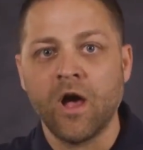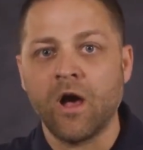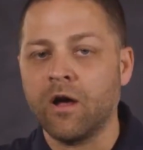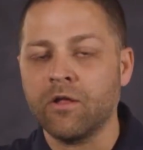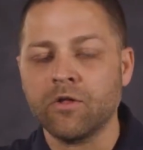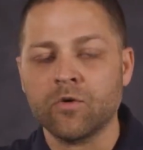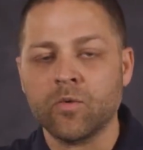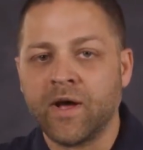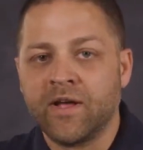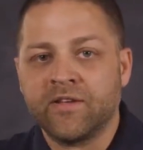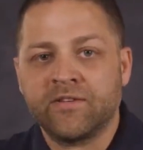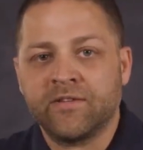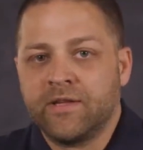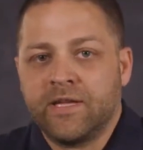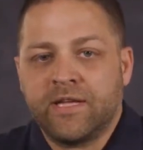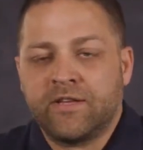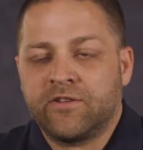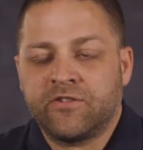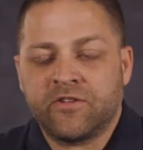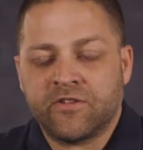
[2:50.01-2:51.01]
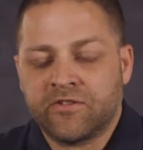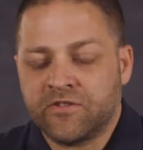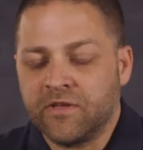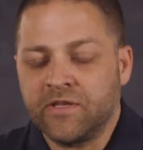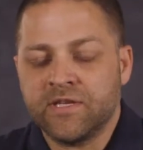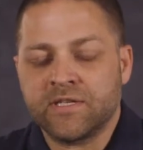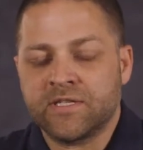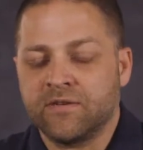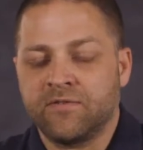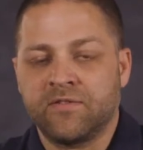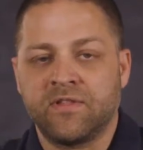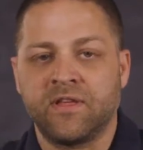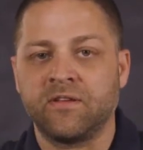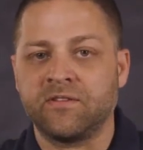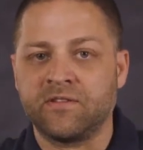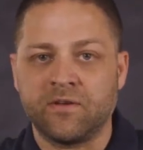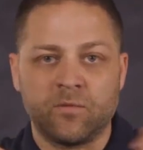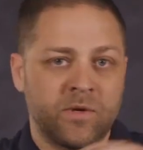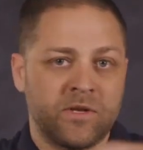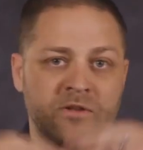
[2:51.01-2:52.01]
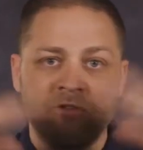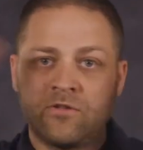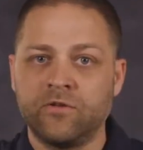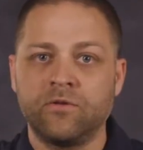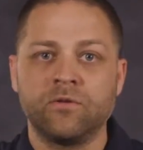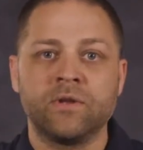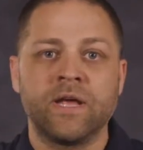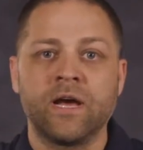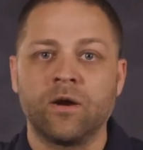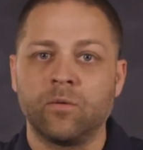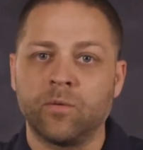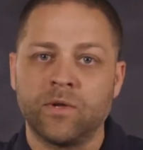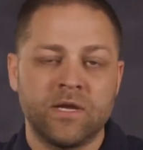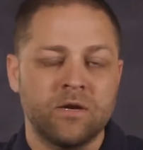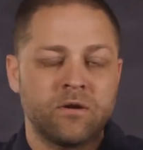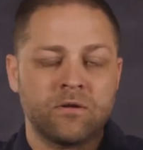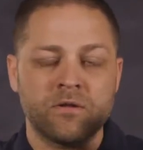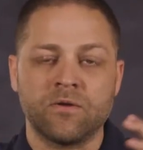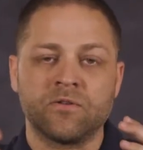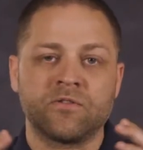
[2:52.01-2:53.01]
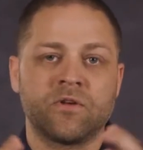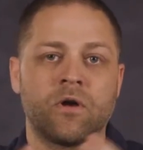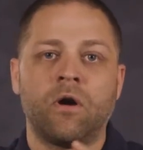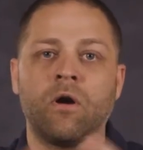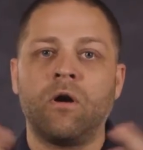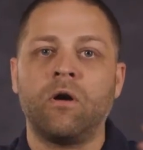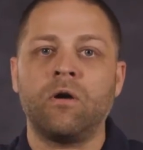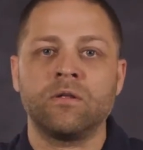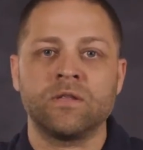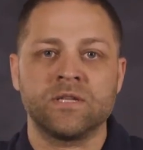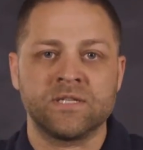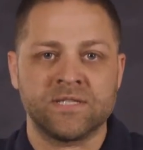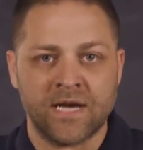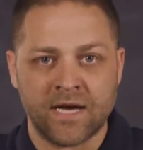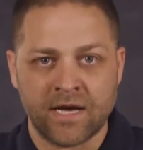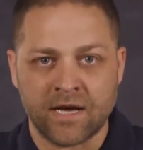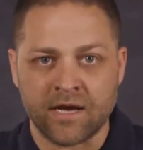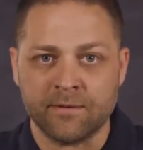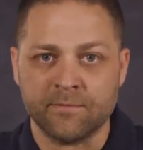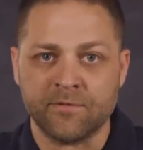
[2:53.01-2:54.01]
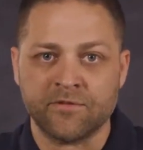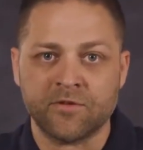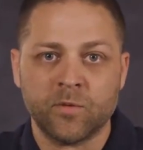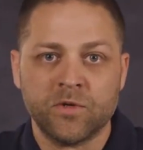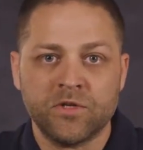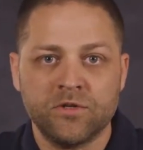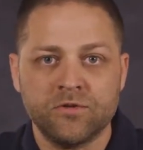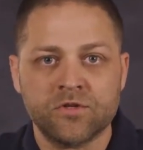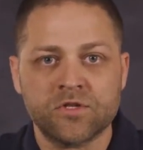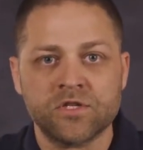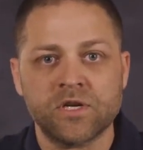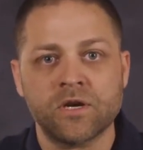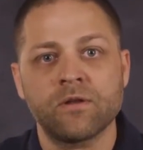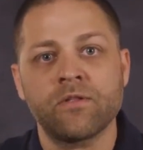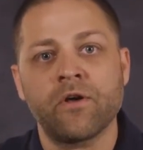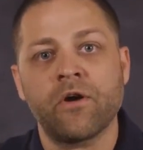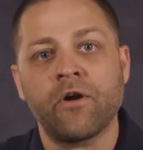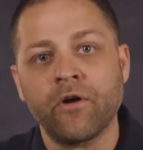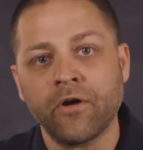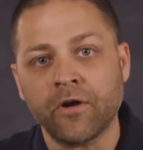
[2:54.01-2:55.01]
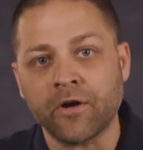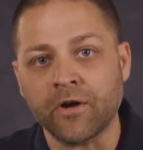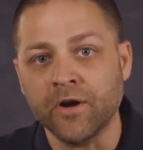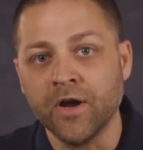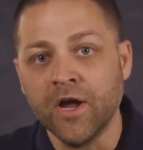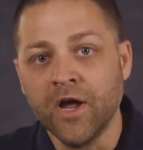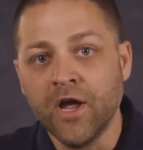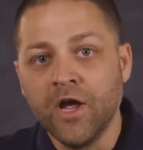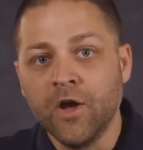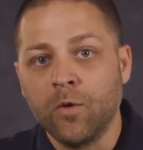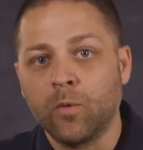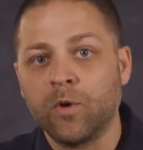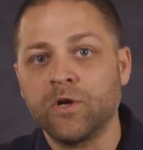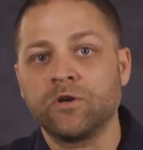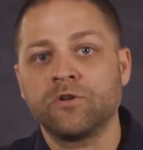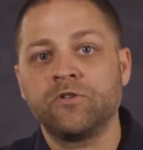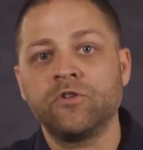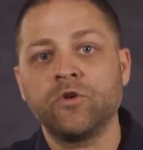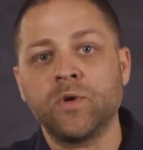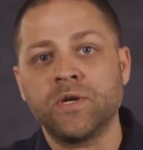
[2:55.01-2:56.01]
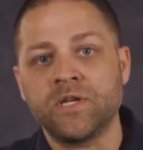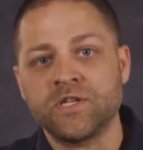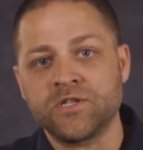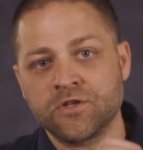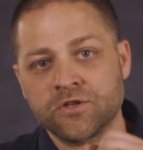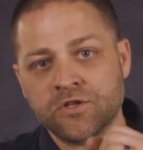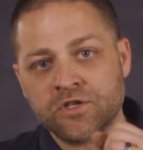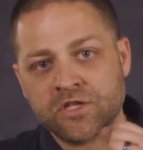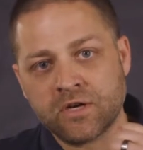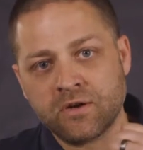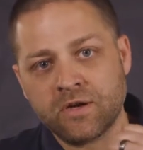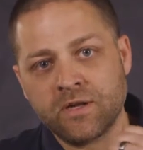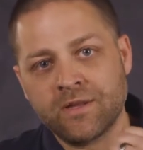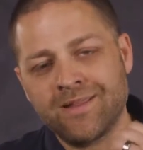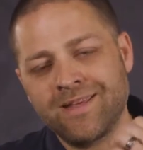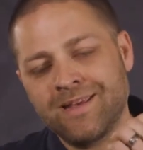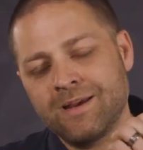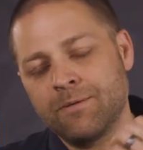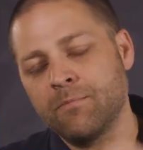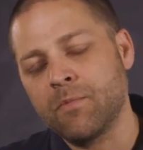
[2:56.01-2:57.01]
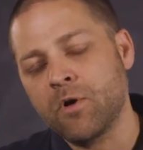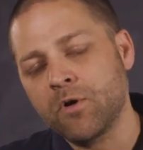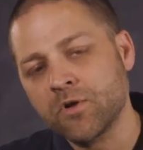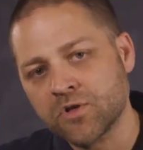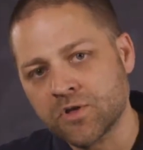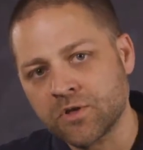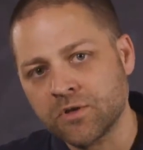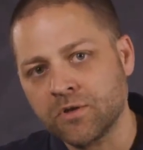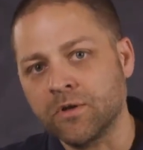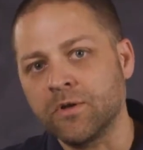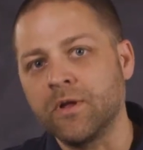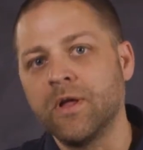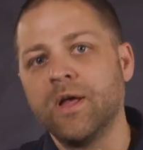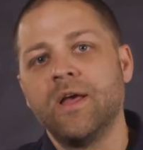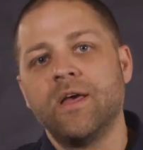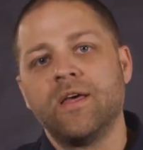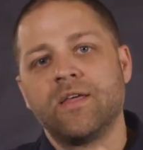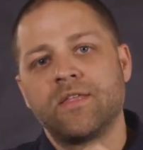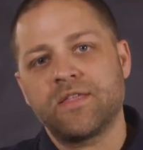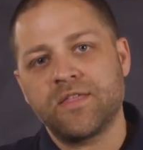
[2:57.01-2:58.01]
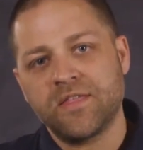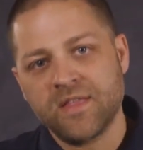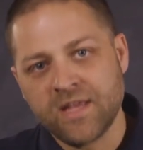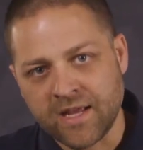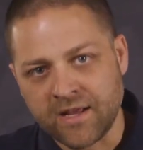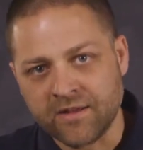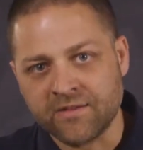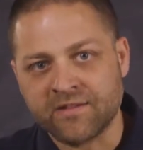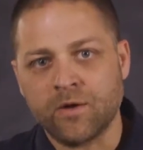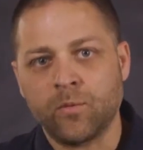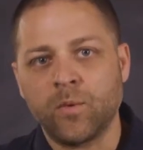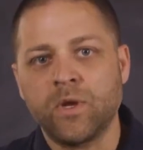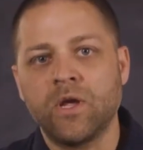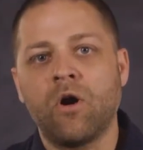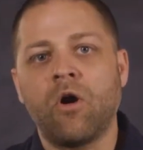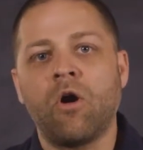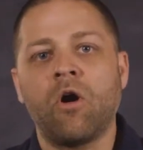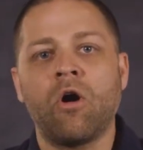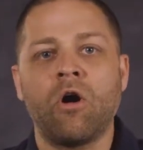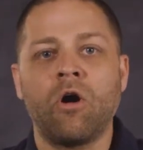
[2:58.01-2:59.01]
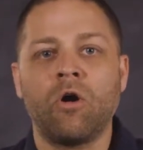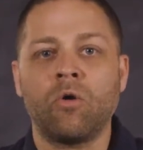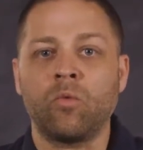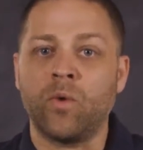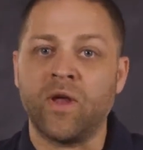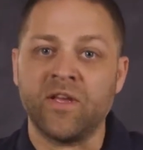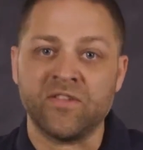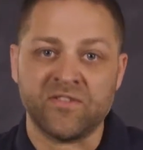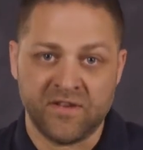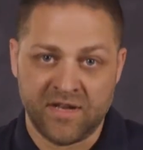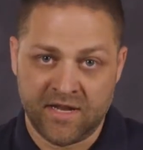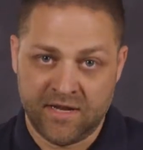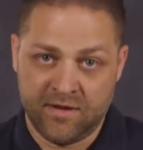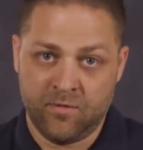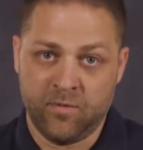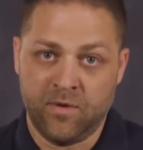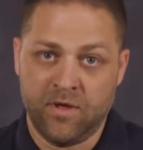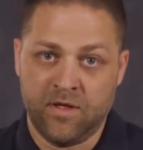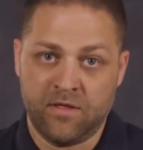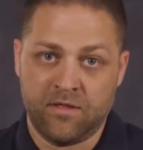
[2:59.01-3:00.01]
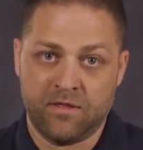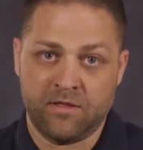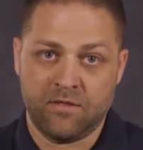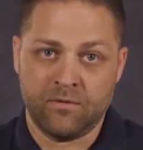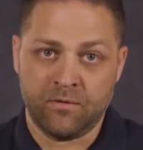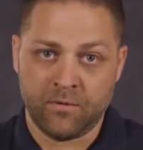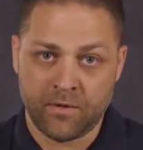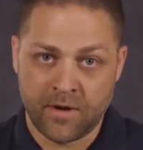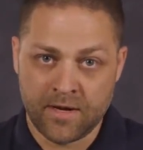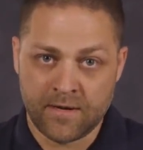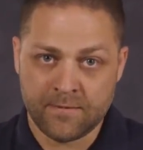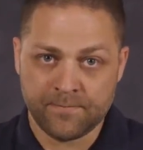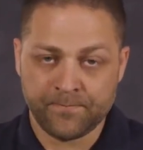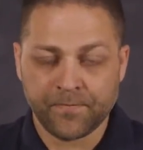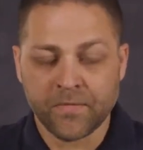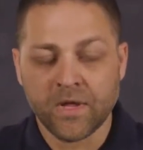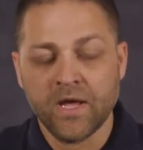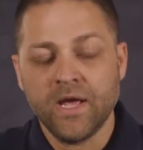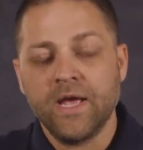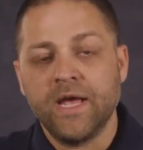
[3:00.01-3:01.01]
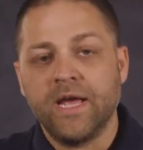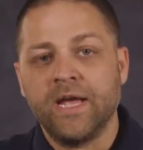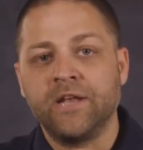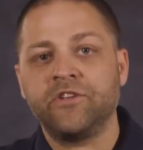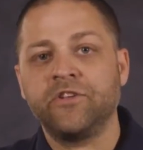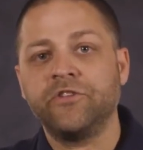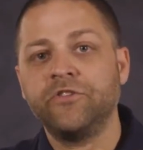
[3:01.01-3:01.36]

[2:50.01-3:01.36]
Otherwise, it's just a list of things that we tune out. We hear those all the time. So when you share the heart, what you're doing is you're sharing the emotional things that we all resonate with, right? And to